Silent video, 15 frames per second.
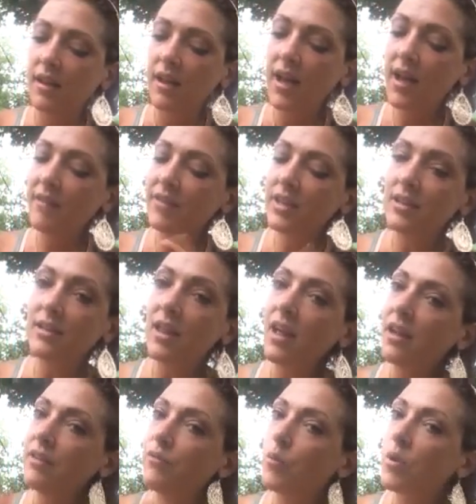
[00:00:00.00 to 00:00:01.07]
having a
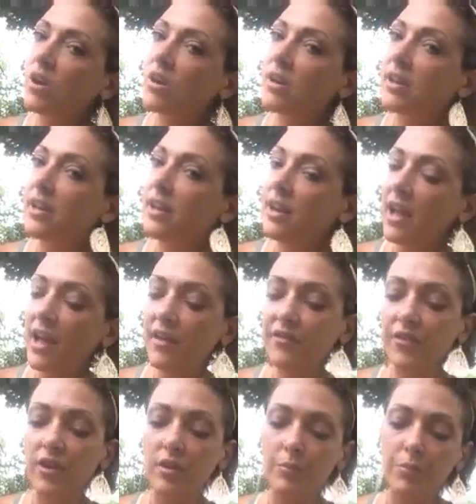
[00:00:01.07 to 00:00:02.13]
lot of work and
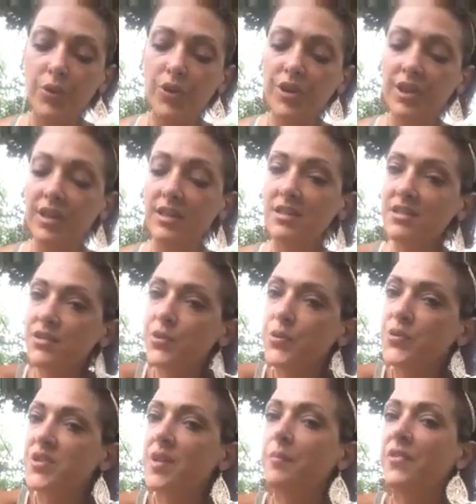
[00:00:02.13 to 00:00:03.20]
effort put into
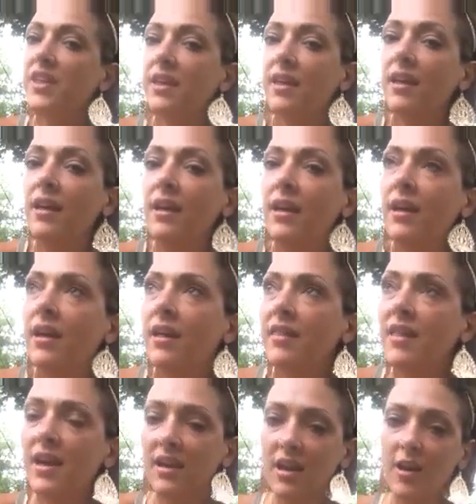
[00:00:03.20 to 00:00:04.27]
something
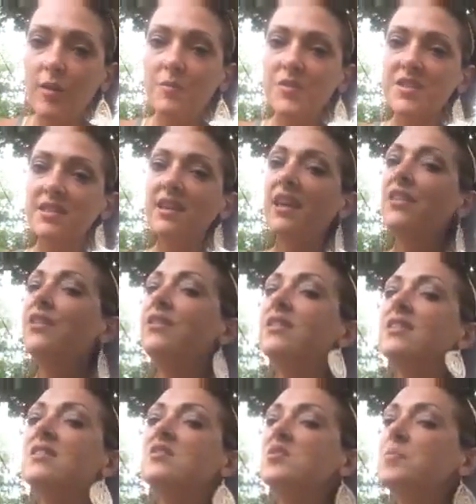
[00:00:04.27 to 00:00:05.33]
that comes together and
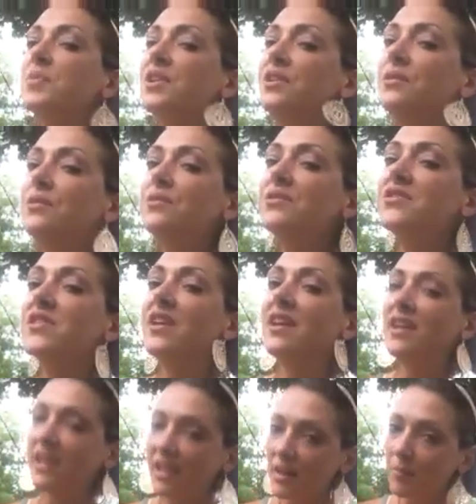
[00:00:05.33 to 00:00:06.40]
explodes
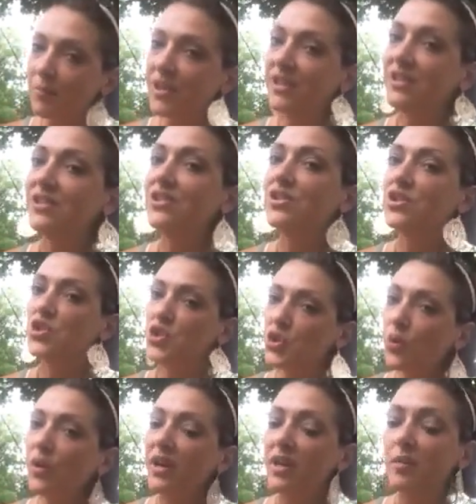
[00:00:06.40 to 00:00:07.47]
in abundant
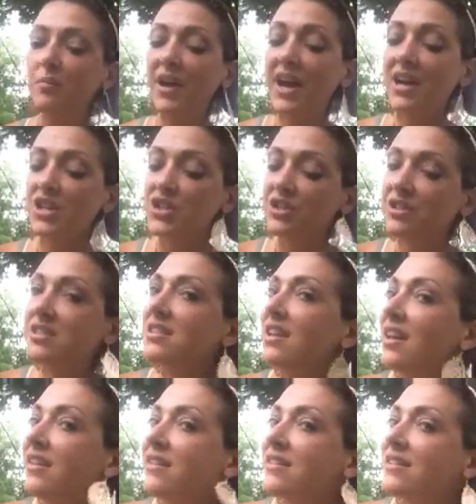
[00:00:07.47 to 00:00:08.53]
joy and passion
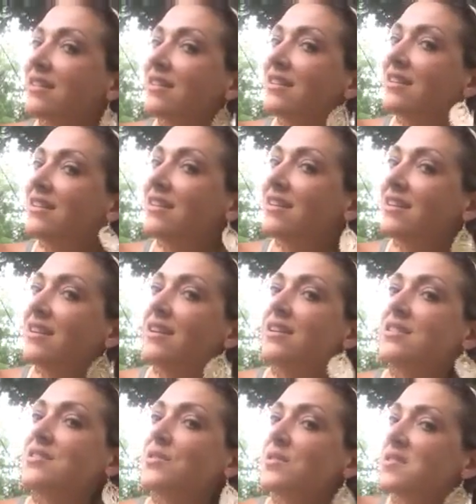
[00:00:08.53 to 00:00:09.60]
together.
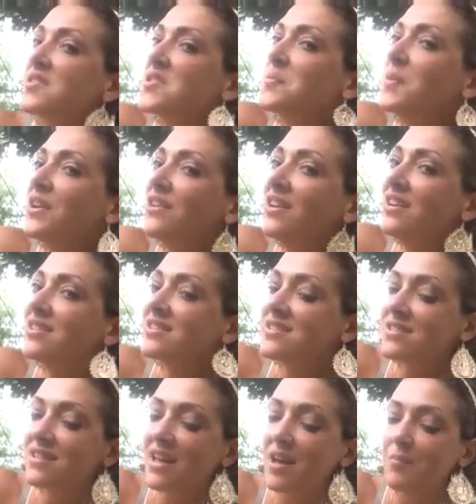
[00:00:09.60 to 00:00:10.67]
So
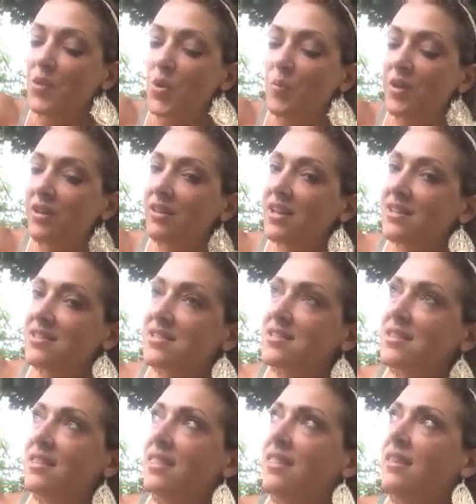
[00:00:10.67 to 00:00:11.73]
experience that moment. That's
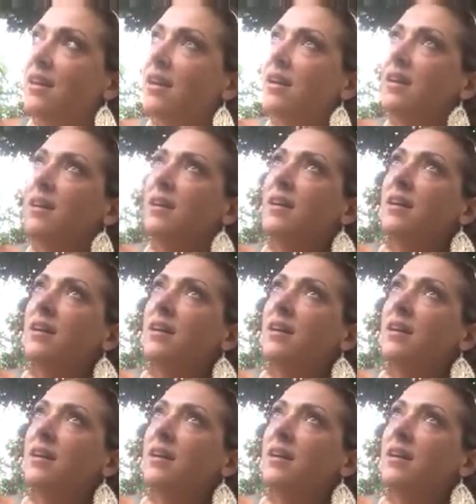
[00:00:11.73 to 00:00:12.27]
the